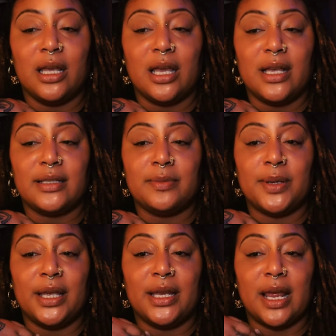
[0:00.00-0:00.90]
is
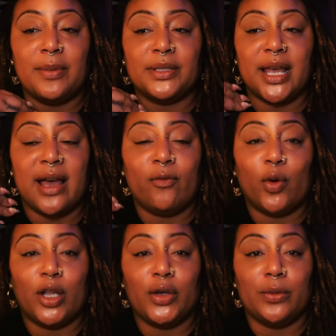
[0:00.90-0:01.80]
being able to have
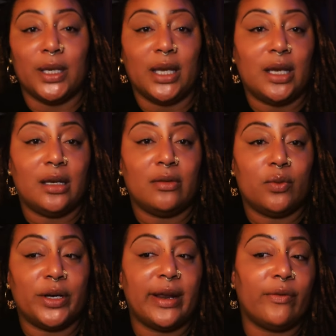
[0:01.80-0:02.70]
what you need,
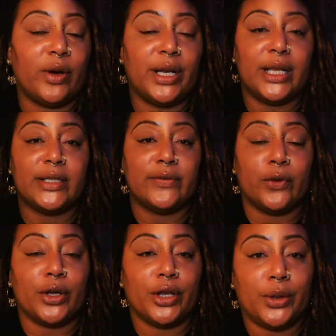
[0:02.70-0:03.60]
whatever it is
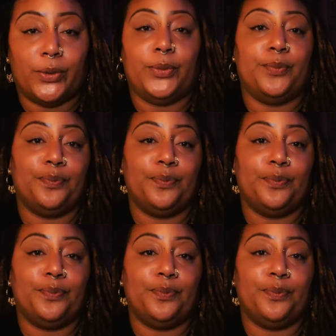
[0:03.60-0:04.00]
for you.